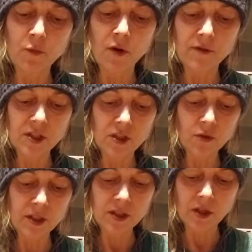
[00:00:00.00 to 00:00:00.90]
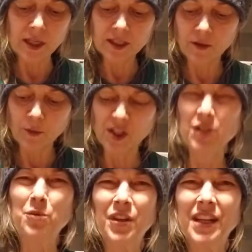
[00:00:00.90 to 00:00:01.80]
more of a soy sauce, which
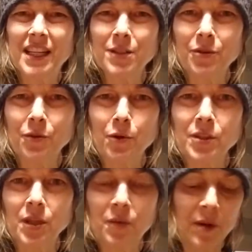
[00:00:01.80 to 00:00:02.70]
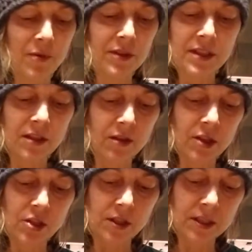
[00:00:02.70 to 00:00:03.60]
is really nice with the roasted pepper. It's
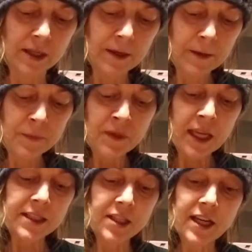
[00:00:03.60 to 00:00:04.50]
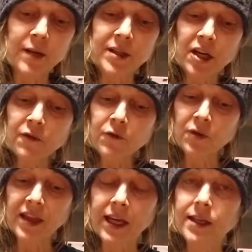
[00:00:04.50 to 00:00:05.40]
delicious. And so you gotta be careful
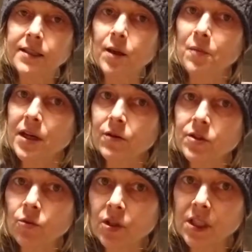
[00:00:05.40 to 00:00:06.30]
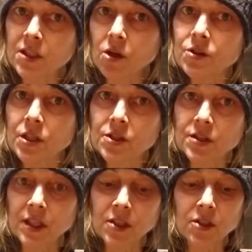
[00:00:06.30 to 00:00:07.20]
with that because the aminos are really salty,
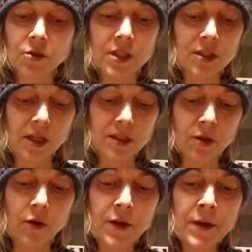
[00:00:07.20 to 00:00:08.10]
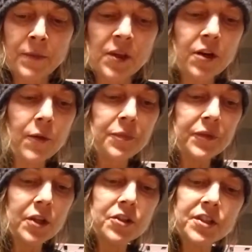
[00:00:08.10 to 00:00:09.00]
just like soy sauce. So, you
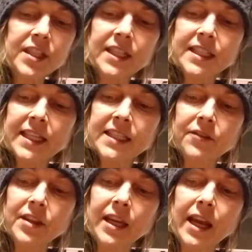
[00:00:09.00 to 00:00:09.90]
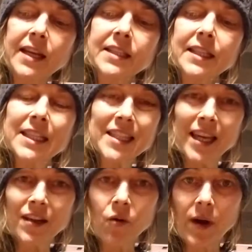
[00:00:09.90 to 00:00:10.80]
just gotta taste everything. And it's gonna
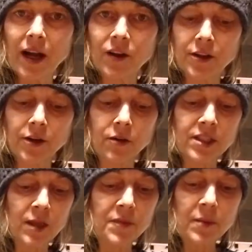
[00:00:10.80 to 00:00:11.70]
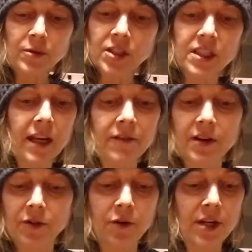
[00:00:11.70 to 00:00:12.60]
take a while, Some people just
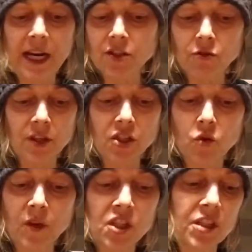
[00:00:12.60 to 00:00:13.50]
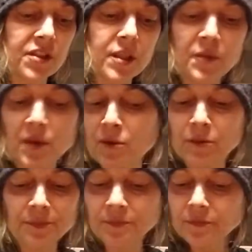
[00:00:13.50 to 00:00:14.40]
have their natural kitchen witch, and some
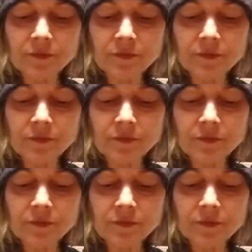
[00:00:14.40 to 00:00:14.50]
people,